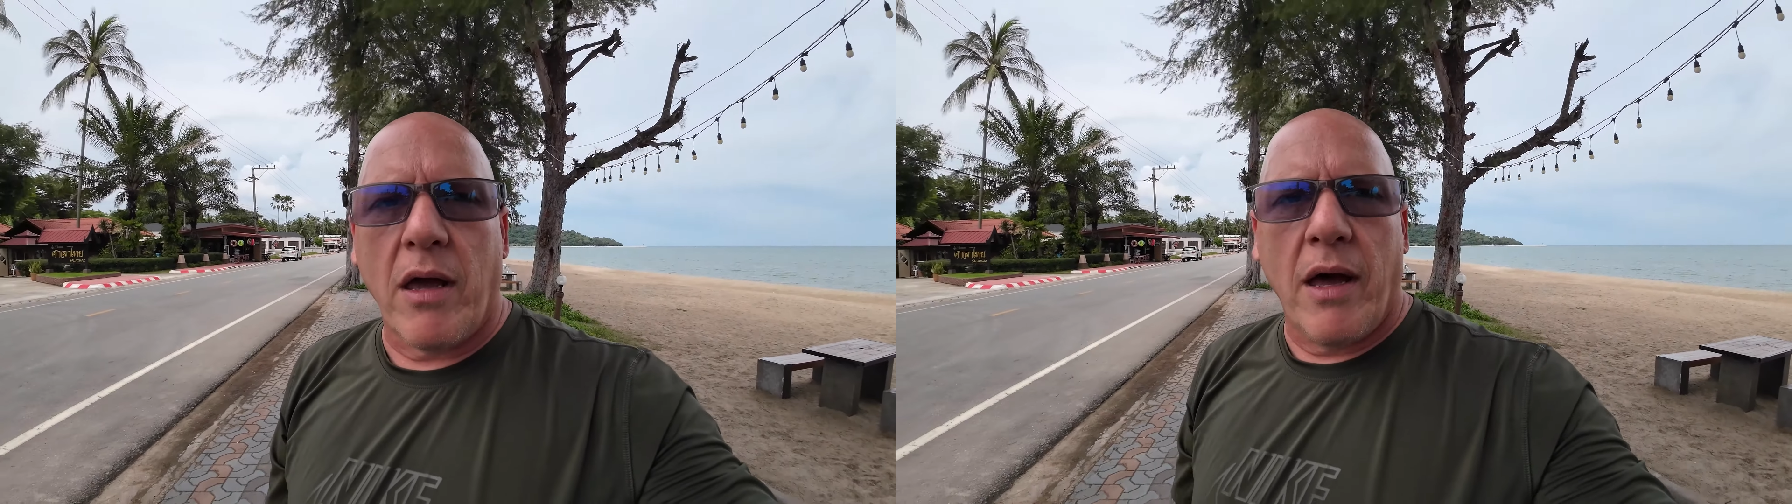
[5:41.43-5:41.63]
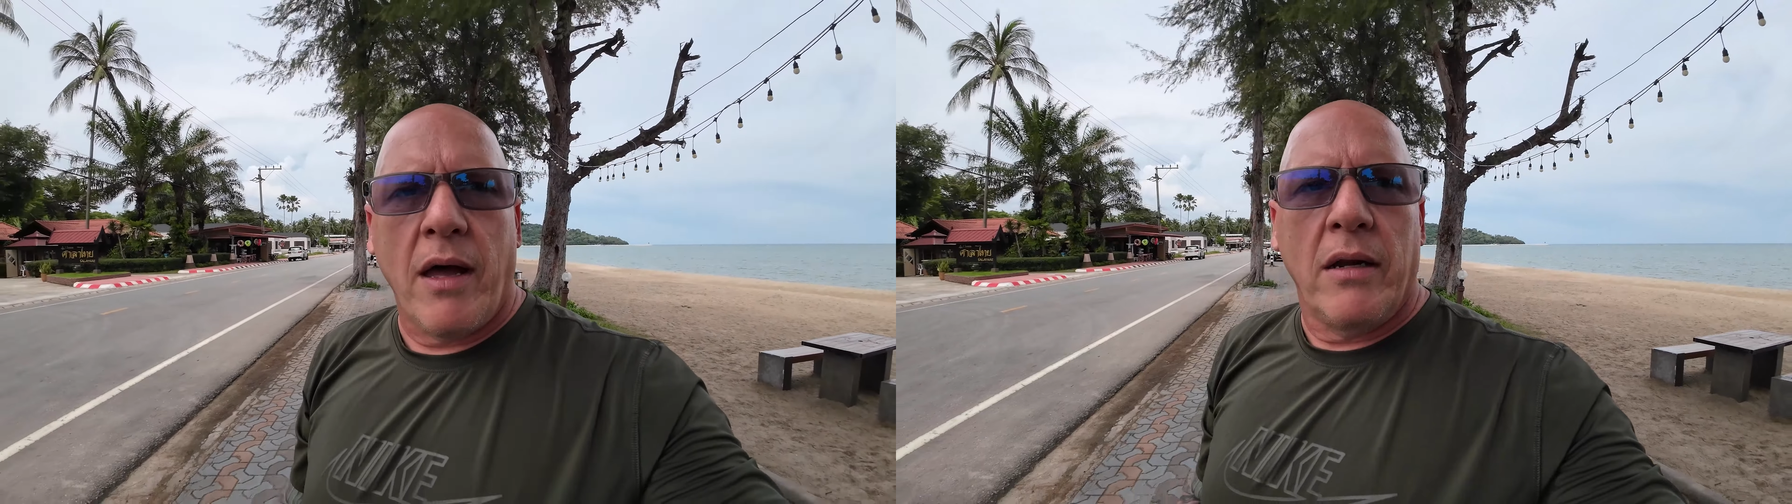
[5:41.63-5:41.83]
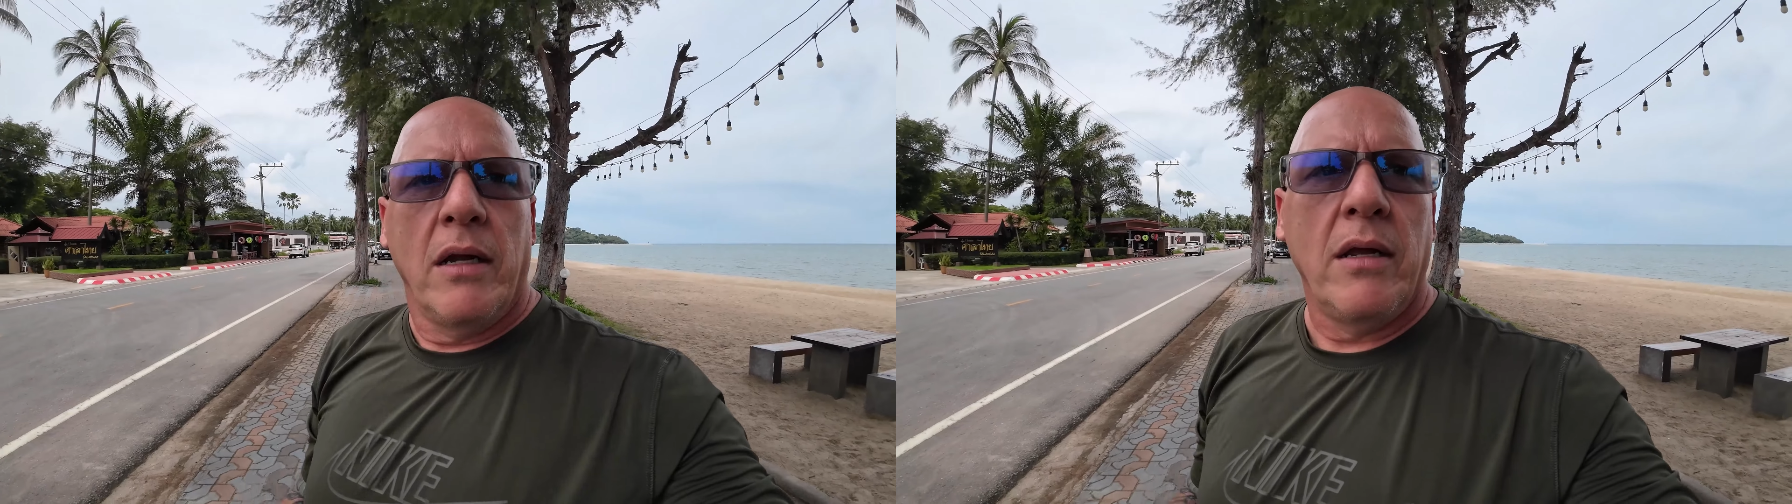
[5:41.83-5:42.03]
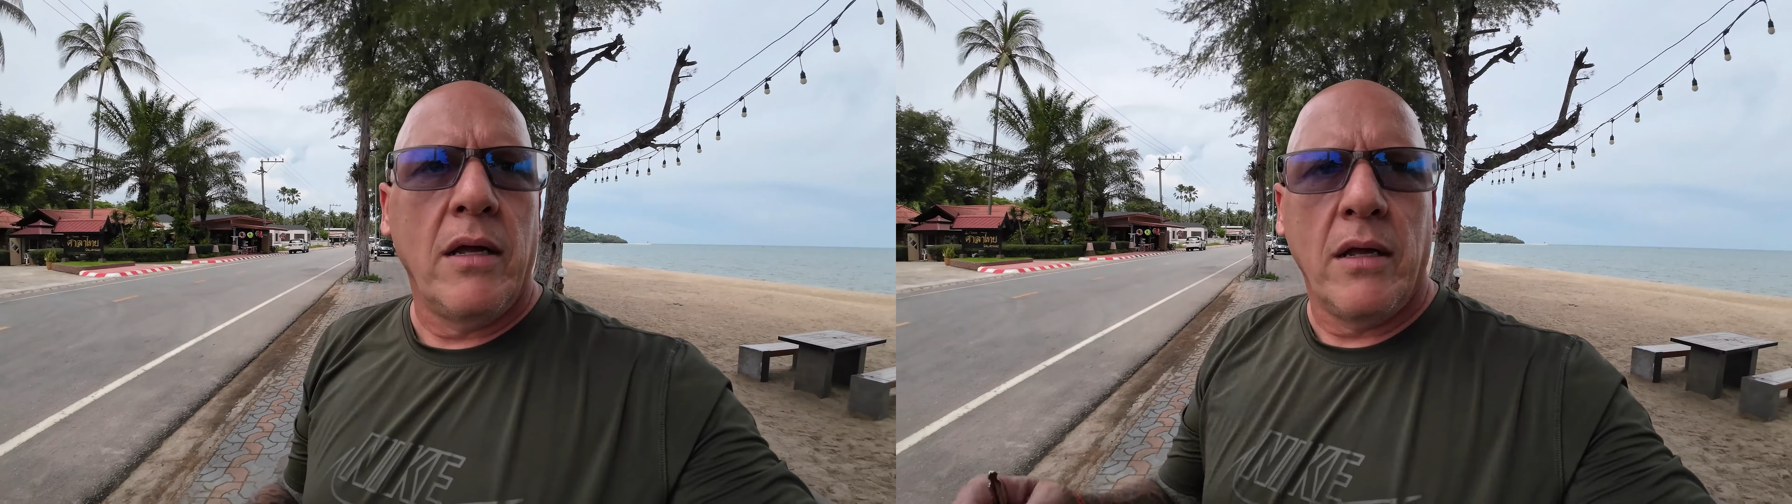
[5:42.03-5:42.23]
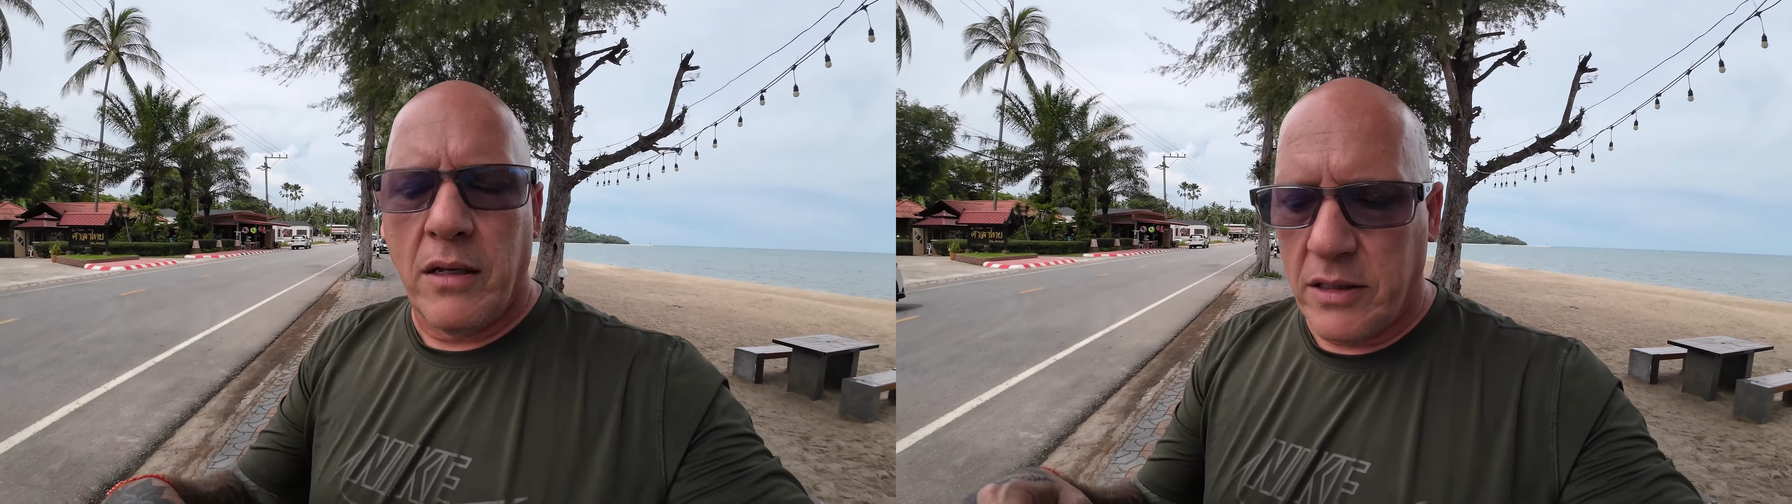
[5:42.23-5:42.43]

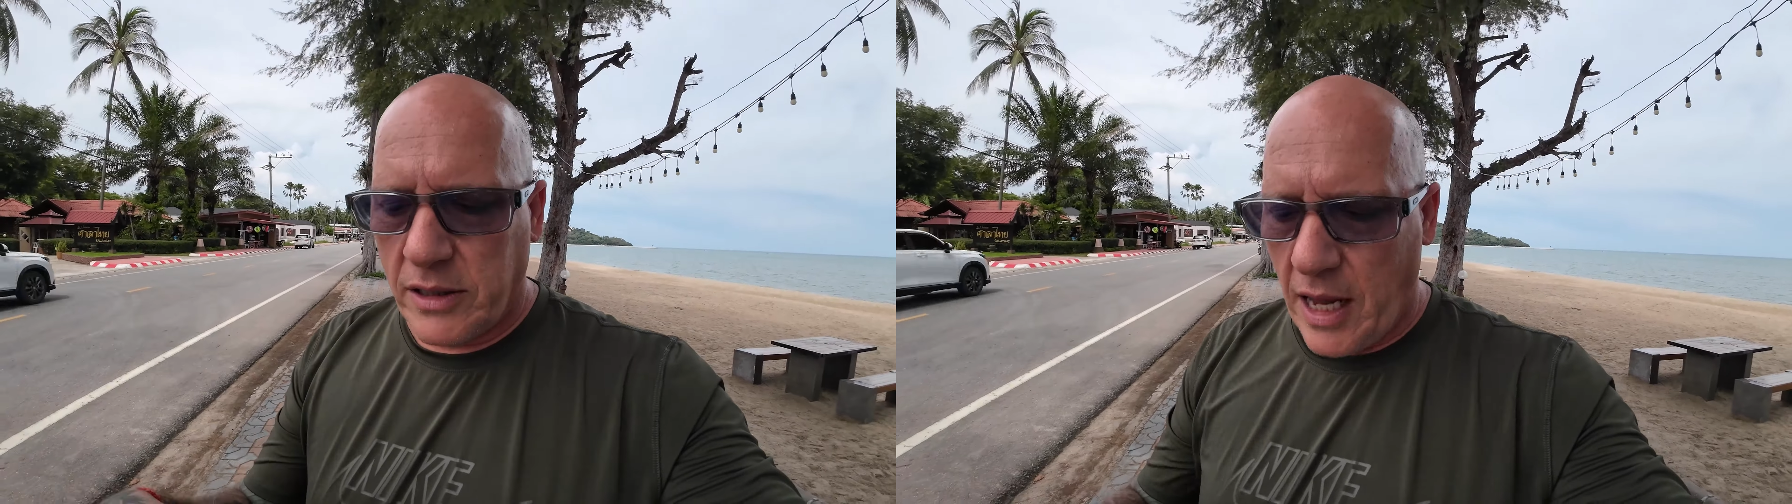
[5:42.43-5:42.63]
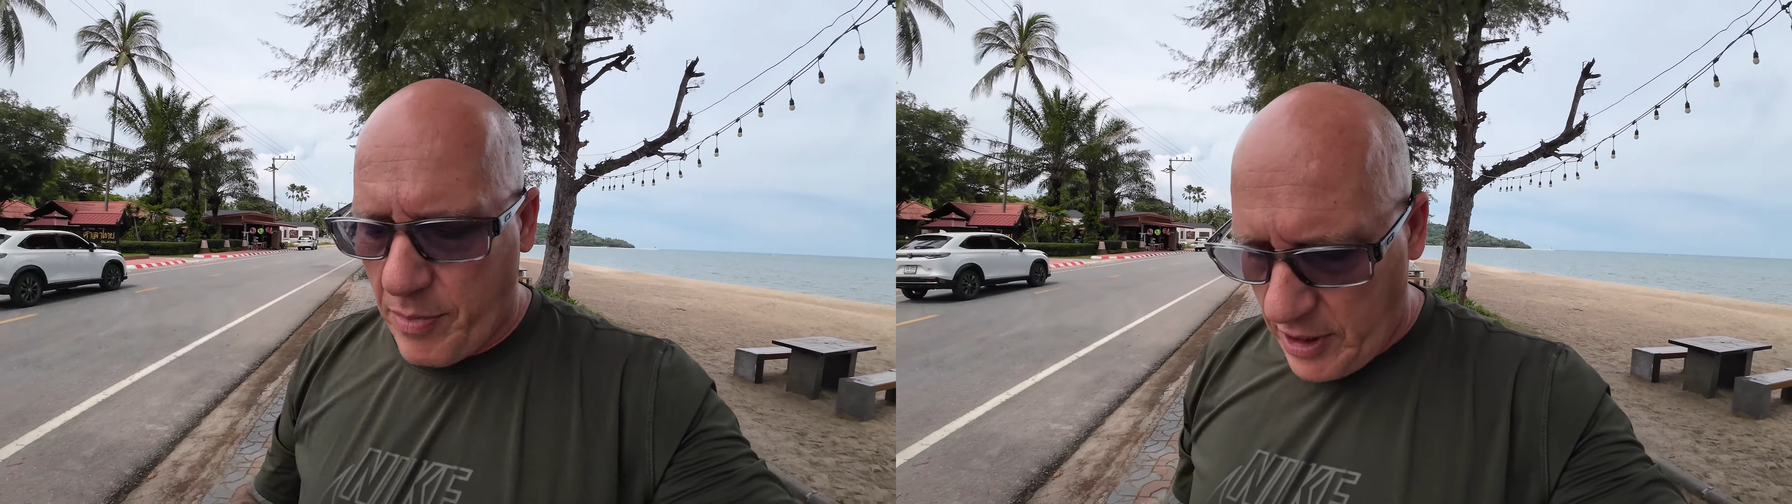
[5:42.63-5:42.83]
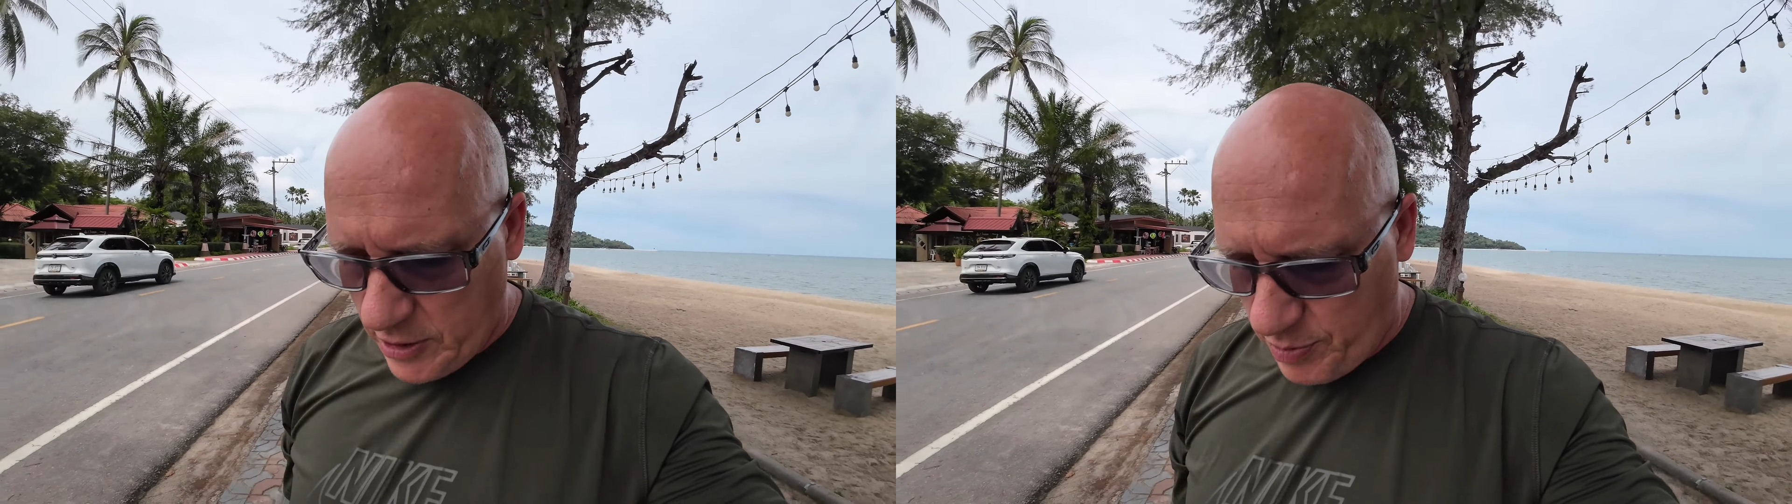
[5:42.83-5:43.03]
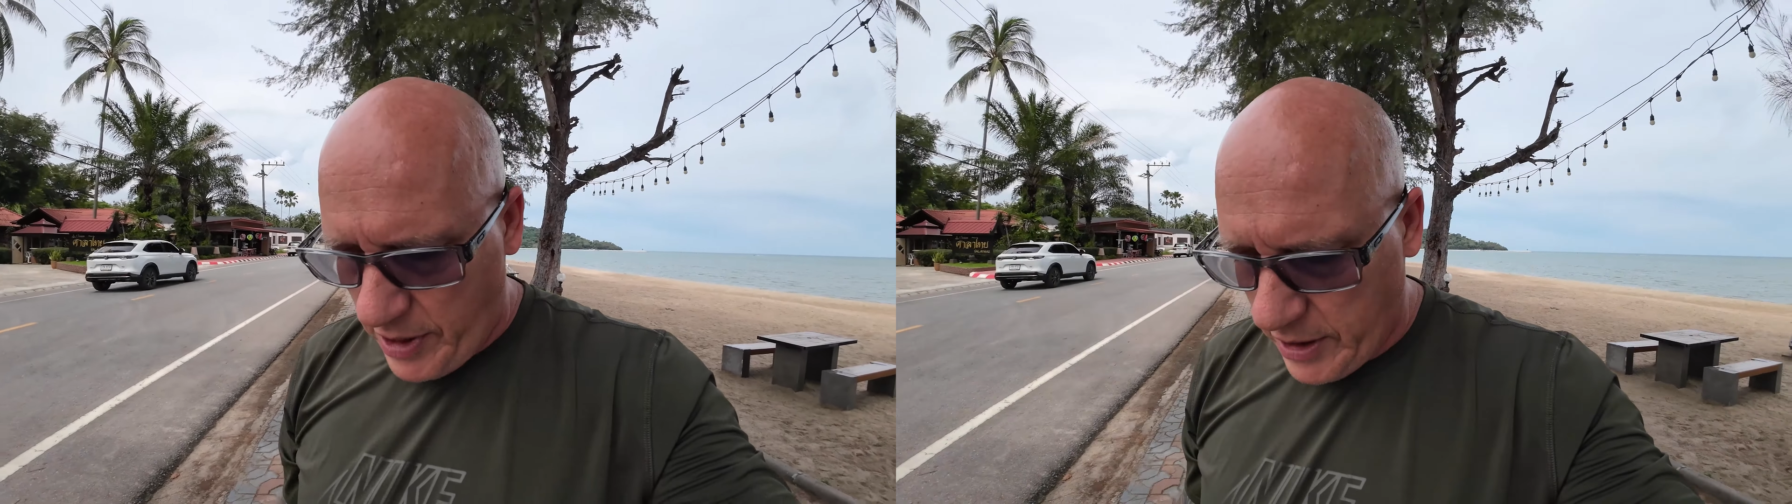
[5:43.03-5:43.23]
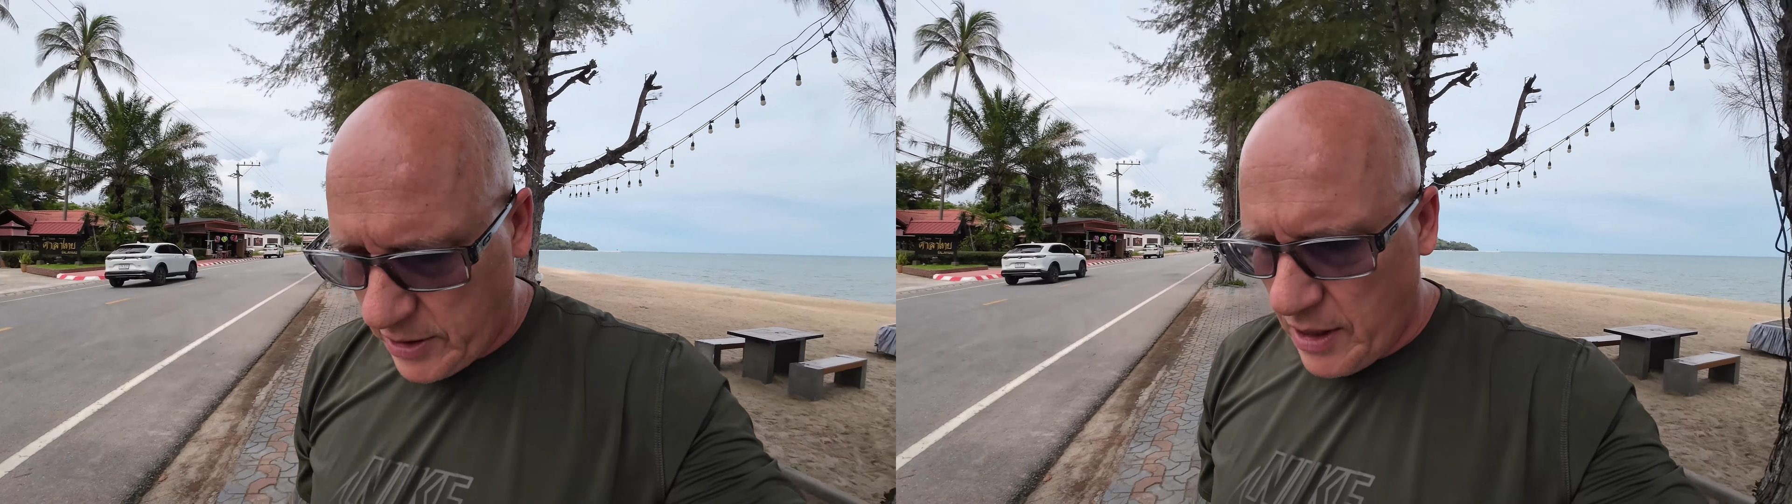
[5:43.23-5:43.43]
Khan. Stop at this
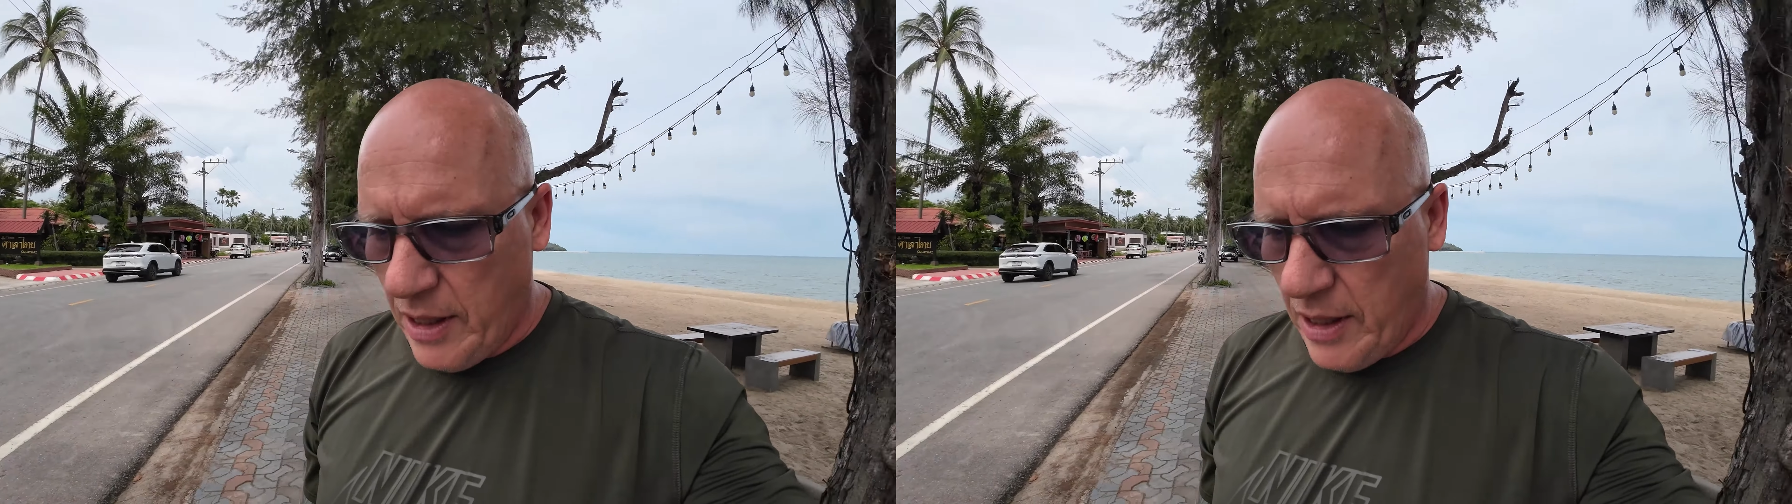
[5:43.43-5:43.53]
place,